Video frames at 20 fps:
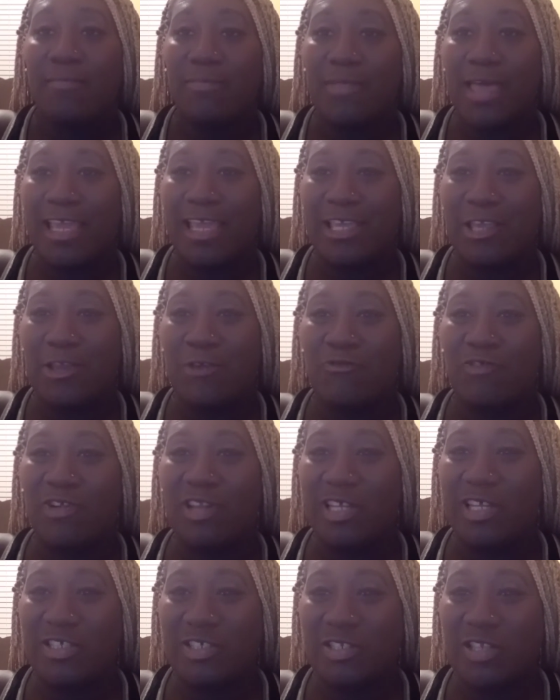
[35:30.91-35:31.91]
Thank you for
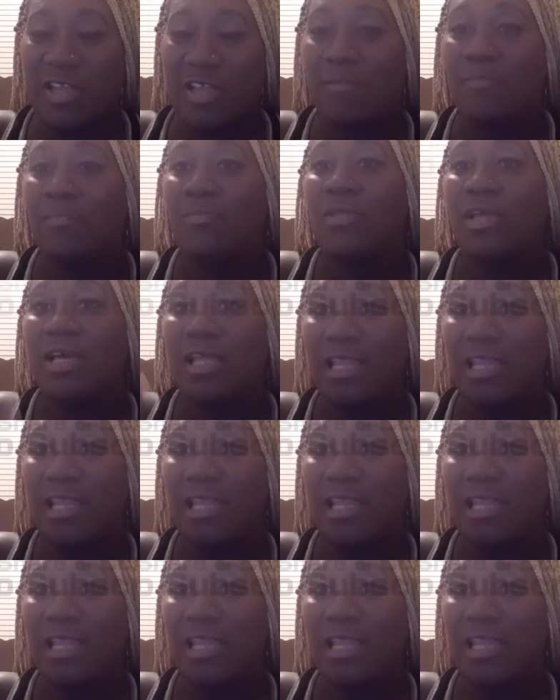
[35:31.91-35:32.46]
listening.